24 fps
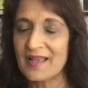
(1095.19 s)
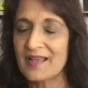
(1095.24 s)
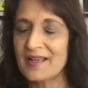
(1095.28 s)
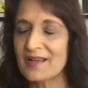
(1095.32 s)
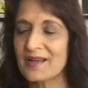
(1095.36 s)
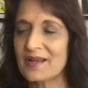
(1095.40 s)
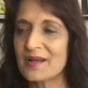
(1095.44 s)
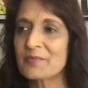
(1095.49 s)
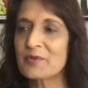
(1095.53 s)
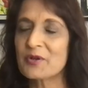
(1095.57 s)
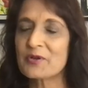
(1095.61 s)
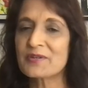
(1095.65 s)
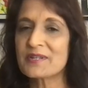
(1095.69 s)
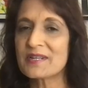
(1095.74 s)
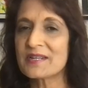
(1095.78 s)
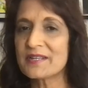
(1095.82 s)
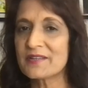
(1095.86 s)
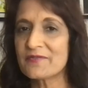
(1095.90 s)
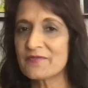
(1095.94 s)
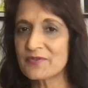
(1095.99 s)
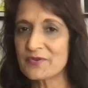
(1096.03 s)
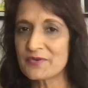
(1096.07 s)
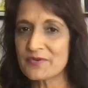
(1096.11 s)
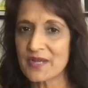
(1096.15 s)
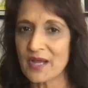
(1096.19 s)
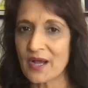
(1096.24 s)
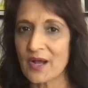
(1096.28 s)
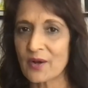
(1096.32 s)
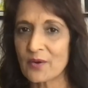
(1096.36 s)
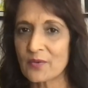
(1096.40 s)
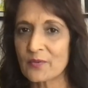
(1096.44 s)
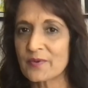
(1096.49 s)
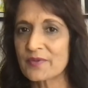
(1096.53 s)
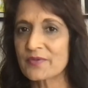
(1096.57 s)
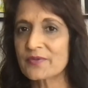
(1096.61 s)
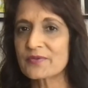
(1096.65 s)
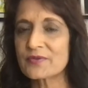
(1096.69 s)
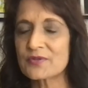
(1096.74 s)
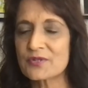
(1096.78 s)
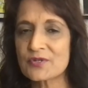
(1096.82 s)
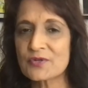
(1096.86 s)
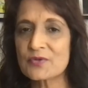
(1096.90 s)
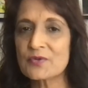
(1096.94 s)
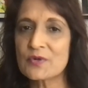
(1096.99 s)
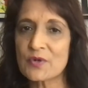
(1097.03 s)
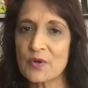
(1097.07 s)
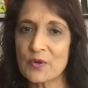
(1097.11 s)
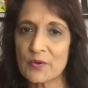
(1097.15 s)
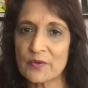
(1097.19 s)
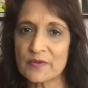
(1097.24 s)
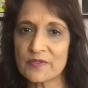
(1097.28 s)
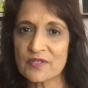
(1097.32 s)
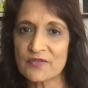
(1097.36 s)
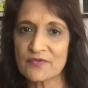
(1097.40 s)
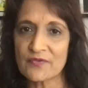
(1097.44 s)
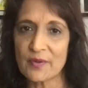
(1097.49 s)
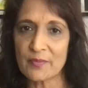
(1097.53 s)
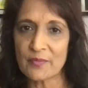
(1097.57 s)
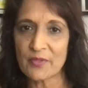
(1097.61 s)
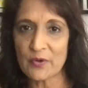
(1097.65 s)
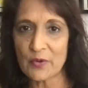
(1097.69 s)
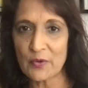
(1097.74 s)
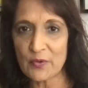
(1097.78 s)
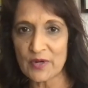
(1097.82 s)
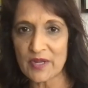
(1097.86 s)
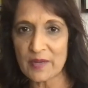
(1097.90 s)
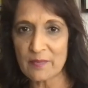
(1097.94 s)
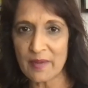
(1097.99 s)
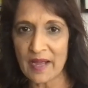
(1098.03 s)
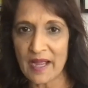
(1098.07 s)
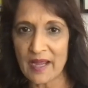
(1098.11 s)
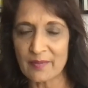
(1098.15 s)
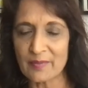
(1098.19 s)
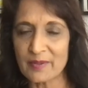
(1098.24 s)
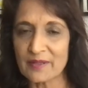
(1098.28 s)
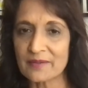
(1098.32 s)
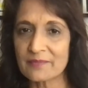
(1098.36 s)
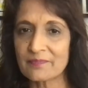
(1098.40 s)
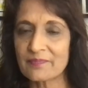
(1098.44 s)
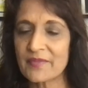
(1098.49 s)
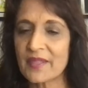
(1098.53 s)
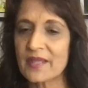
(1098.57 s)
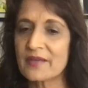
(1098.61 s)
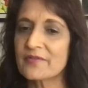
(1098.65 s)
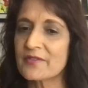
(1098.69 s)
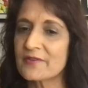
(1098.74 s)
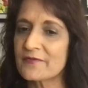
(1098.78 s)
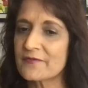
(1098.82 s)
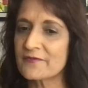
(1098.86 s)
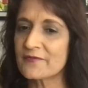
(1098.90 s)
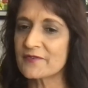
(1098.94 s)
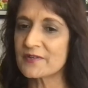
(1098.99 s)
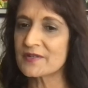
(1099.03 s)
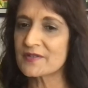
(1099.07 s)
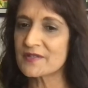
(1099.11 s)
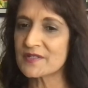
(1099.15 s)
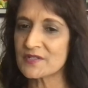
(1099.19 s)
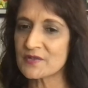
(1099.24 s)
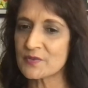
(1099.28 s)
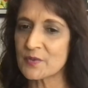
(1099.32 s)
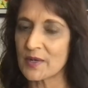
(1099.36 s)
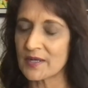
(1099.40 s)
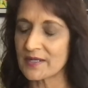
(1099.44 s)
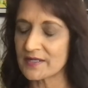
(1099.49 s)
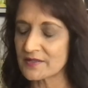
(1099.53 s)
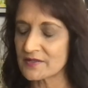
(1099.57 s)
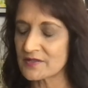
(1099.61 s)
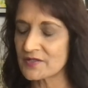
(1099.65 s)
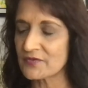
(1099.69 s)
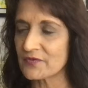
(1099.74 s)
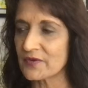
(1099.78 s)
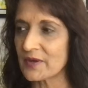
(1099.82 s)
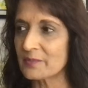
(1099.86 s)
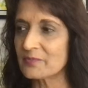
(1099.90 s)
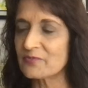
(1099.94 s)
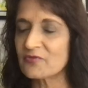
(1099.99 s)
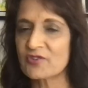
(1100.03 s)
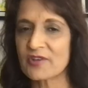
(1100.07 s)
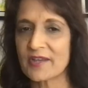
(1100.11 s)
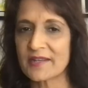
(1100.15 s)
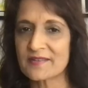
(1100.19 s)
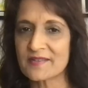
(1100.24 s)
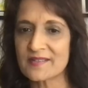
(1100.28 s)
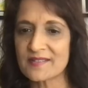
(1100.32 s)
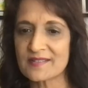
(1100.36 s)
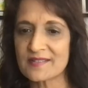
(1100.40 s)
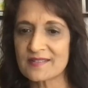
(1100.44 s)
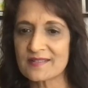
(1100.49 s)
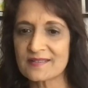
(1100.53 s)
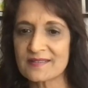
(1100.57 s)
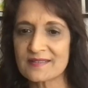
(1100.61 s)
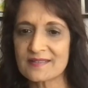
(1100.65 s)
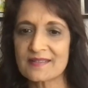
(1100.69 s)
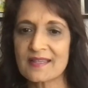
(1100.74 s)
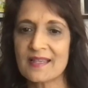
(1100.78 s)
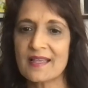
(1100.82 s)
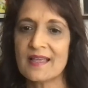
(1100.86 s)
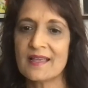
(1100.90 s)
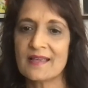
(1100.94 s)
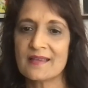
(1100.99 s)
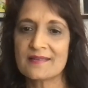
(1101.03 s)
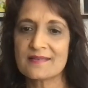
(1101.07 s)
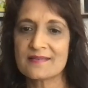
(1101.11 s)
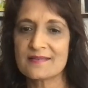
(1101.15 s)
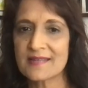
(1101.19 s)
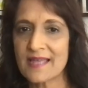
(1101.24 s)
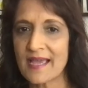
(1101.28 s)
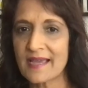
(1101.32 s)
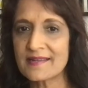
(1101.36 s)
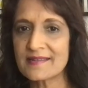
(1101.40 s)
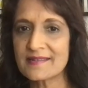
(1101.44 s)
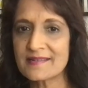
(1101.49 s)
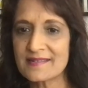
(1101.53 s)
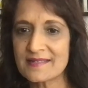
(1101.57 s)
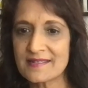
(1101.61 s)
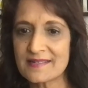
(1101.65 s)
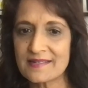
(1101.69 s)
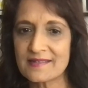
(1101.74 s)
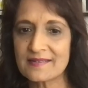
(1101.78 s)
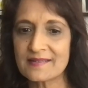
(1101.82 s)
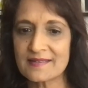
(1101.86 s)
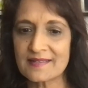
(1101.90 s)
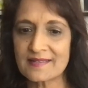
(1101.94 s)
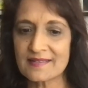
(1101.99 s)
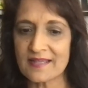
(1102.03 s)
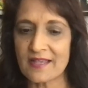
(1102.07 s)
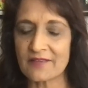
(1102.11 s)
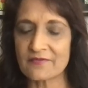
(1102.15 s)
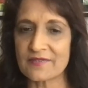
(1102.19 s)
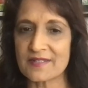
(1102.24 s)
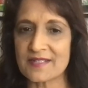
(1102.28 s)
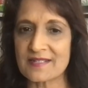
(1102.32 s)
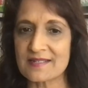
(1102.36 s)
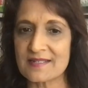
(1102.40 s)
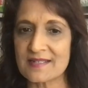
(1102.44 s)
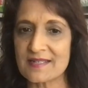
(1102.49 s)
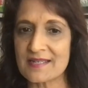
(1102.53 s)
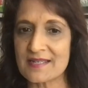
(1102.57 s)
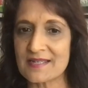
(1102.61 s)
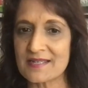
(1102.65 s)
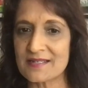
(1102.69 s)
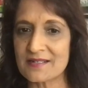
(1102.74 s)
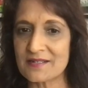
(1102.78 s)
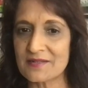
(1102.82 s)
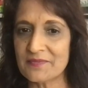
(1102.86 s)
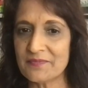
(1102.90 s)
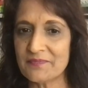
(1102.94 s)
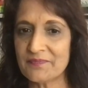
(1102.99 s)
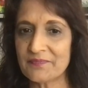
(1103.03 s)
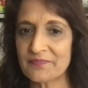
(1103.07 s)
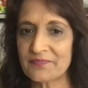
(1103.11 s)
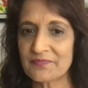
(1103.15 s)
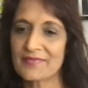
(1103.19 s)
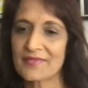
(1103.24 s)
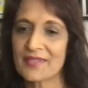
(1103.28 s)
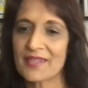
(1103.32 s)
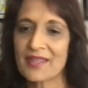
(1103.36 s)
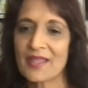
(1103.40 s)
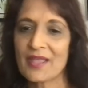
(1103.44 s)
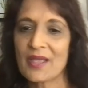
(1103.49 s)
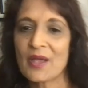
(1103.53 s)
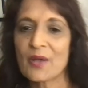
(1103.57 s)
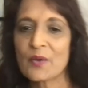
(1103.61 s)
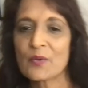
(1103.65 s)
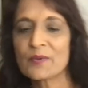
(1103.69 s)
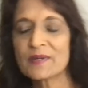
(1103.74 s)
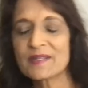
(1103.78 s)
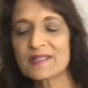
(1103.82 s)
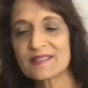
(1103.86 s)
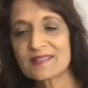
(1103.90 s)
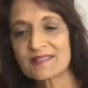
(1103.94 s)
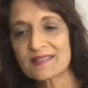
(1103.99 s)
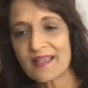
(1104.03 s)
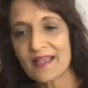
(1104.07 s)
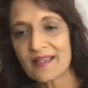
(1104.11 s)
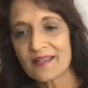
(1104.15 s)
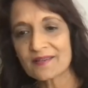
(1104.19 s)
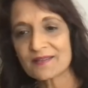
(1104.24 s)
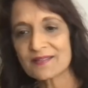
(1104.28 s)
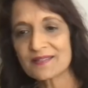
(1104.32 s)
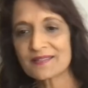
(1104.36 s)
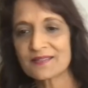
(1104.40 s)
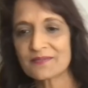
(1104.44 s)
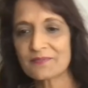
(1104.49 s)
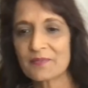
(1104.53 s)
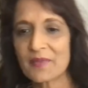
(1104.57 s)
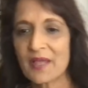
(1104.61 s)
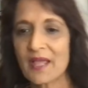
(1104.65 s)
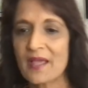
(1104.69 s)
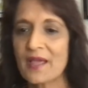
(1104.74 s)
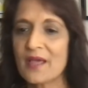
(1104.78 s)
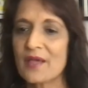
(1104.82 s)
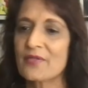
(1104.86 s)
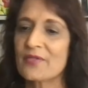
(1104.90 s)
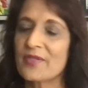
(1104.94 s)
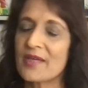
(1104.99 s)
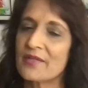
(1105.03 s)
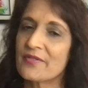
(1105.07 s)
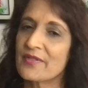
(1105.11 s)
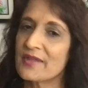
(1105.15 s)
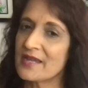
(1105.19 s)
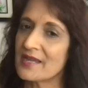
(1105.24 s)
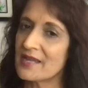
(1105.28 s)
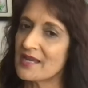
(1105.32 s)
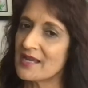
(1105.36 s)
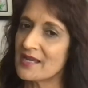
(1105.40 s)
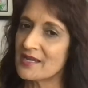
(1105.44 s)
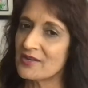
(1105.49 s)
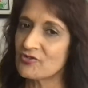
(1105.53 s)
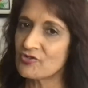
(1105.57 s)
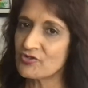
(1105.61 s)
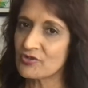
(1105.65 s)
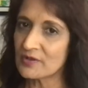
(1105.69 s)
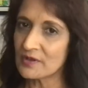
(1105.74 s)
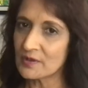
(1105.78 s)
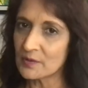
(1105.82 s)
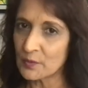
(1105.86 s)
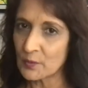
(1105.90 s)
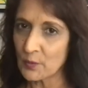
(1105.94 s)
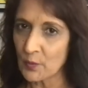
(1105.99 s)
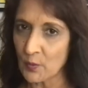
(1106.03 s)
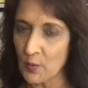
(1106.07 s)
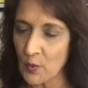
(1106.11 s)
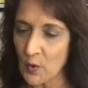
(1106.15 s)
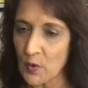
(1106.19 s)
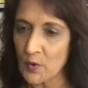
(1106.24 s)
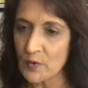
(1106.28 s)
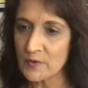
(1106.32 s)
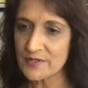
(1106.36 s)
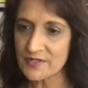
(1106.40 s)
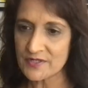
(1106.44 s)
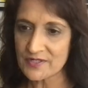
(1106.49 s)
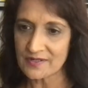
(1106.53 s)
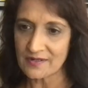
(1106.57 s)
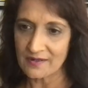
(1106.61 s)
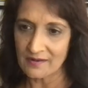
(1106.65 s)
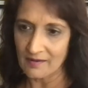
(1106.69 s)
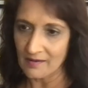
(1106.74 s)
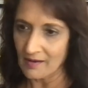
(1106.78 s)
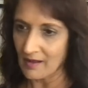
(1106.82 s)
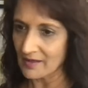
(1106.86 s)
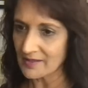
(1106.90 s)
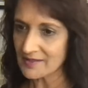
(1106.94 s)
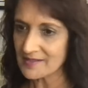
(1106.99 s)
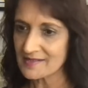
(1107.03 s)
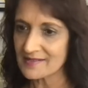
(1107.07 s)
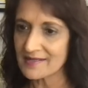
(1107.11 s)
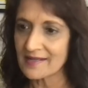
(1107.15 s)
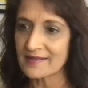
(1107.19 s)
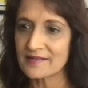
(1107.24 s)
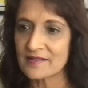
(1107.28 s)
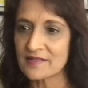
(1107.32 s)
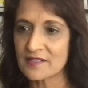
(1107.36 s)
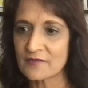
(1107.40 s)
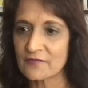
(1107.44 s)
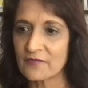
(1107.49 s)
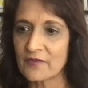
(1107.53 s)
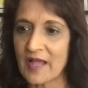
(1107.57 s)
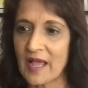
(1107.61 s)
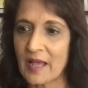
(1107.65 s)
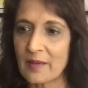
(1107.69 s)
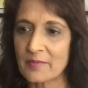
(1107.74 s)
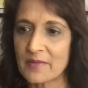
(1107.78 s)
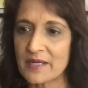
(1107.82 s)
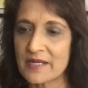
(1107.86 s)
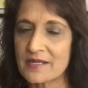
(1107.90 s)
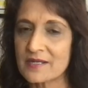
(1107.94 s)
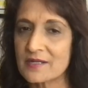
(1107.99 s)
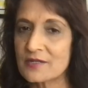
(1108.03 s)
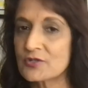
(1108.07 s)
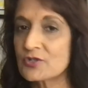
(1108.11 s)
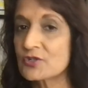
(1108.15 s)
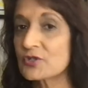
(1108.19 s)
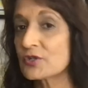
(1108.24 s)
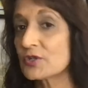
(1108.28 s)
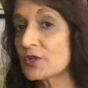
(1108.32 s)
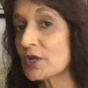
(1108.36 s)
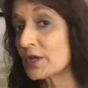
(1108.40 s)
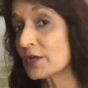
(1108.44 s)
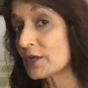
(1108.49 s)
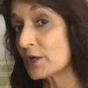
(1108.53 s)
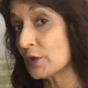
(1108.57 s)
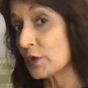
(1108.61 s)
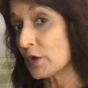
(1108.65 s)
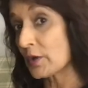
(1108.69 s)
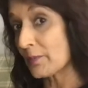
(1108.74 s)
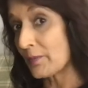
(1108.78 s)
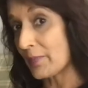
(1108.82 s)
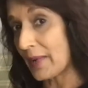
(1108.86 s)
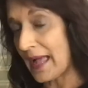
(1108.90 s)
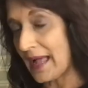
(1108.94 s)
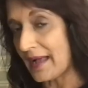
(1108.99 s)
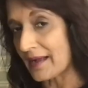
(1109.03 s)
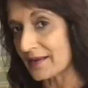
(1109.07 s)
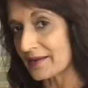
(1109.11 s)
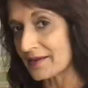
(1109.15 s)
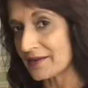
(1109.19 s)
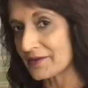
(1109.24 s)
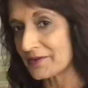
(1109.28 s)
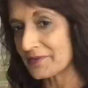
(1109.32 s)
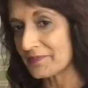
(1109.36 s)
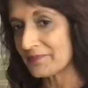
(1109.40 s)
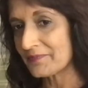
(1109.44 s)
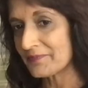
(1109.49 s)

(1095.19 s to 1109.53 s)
I'm going to leave you now with two quotes from the Holy Bible. And the first one is from Genesis 19:17, which says that the angel warned Lot and his family to not look back.